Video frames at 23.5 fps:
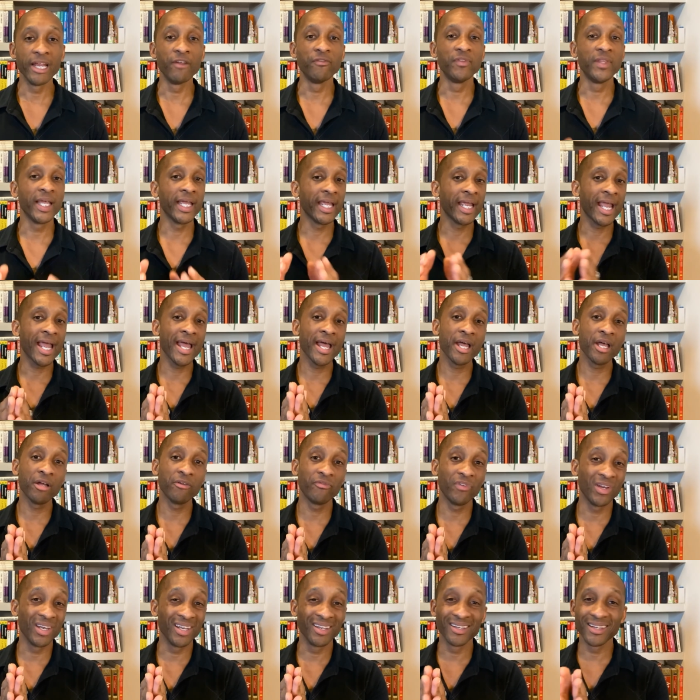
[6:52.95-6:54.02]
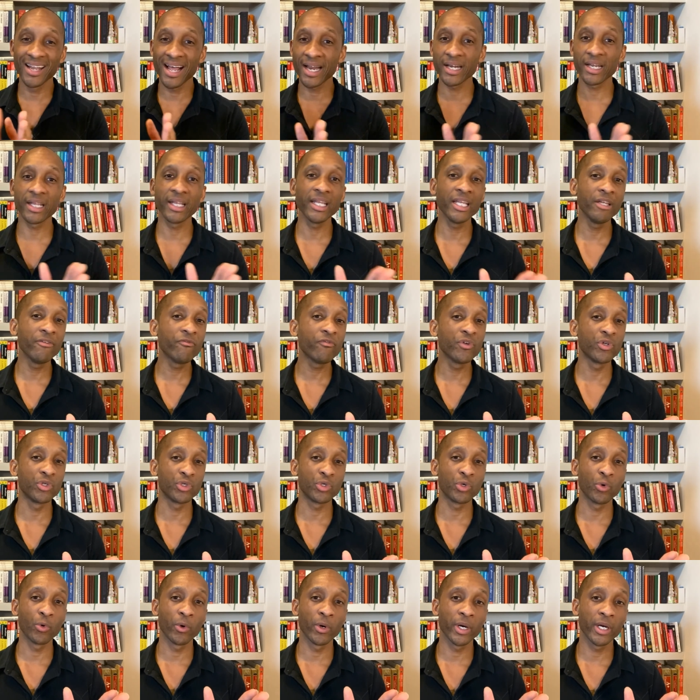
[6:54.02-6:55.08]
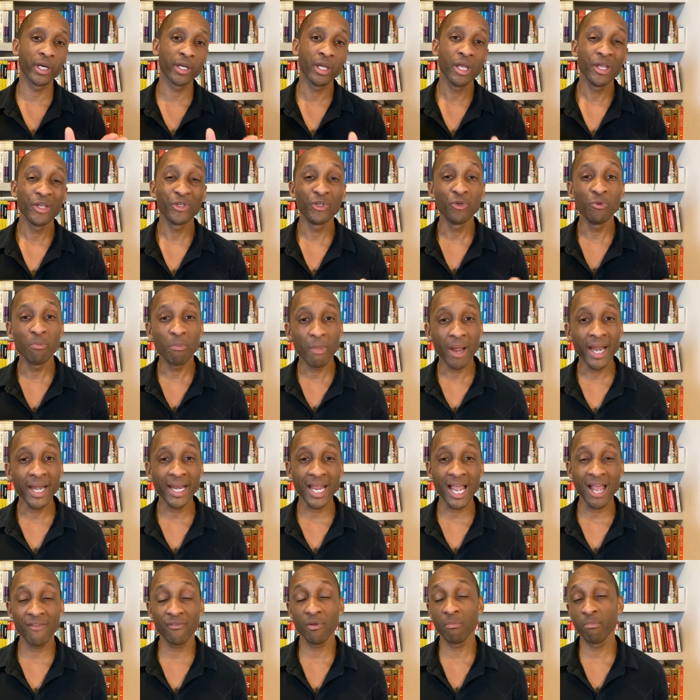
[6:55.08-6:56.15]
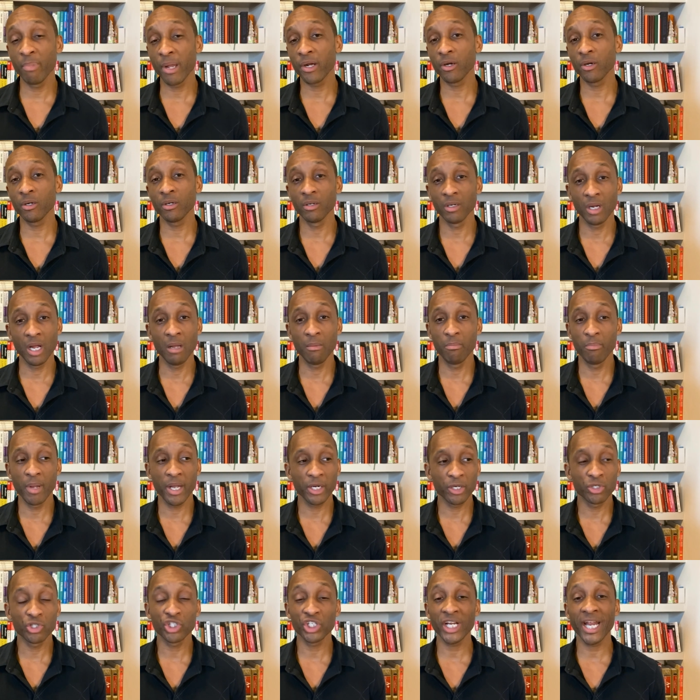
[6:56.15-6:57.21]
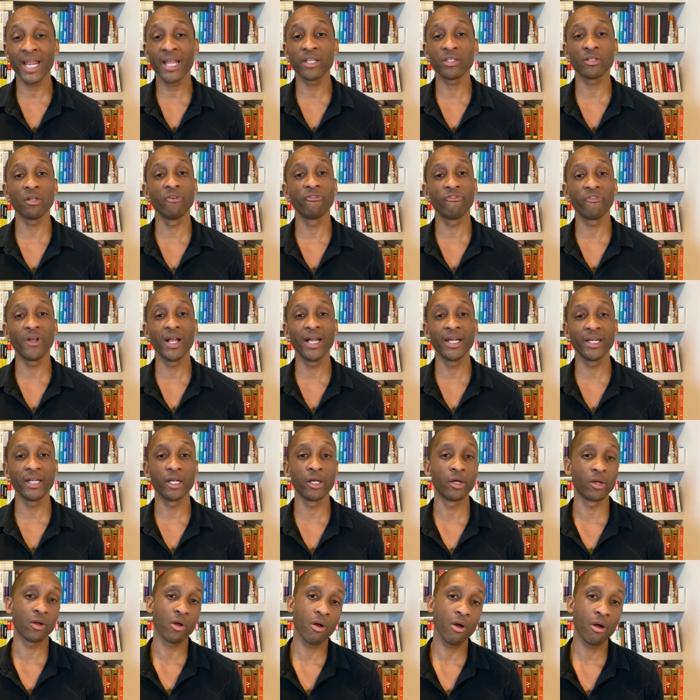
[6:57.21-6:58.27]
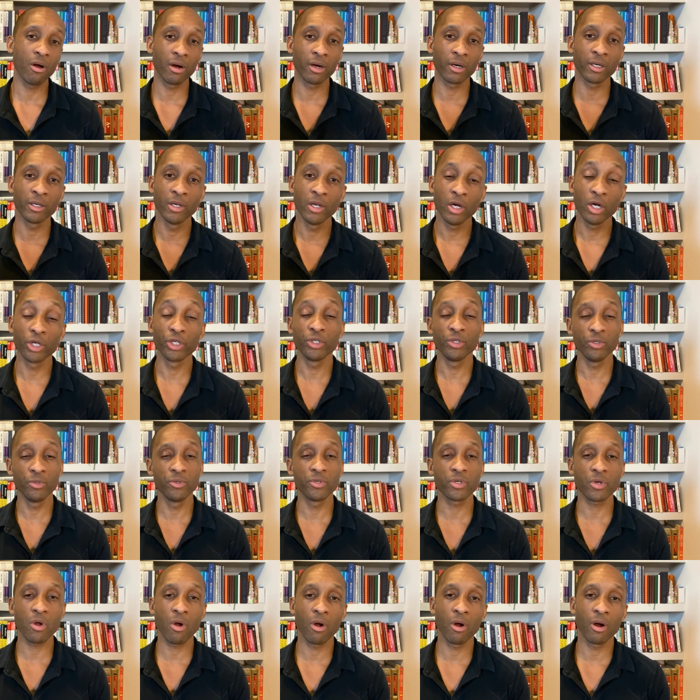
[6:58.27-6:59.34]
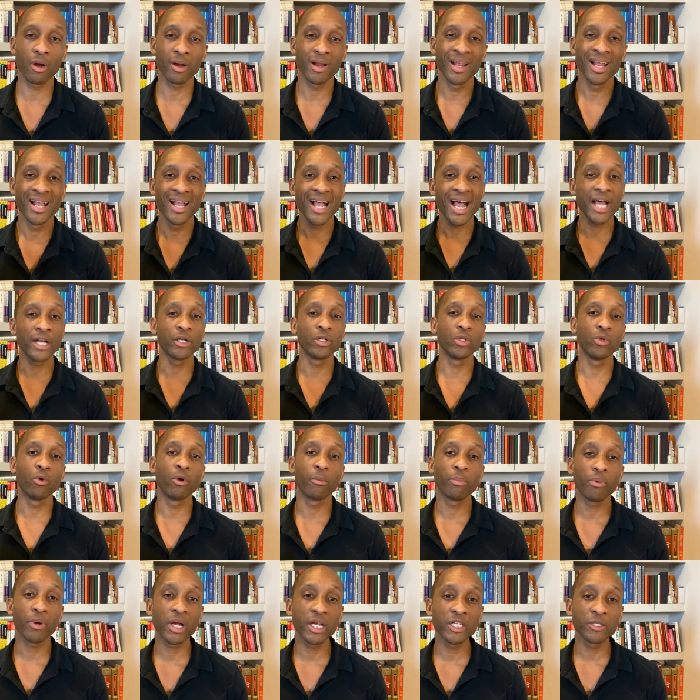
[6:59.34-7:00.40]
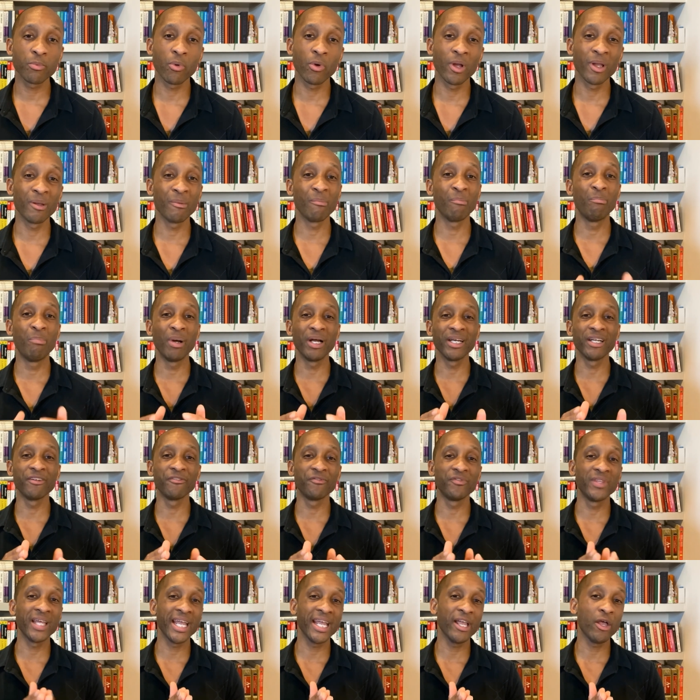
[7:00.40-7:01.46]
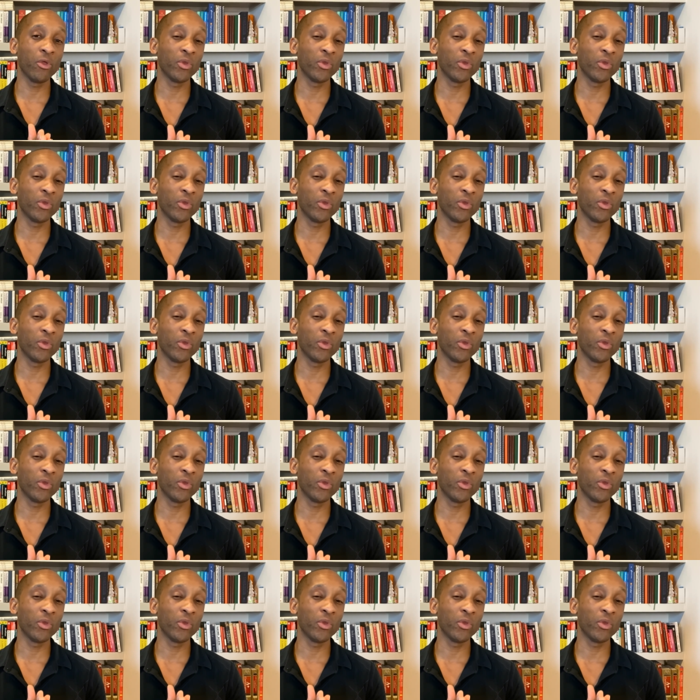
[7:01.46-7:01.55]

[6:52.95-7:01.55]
If they have a lot of inventory, you might have a better a better chance of finding a car, a used car at a lower price point. But if they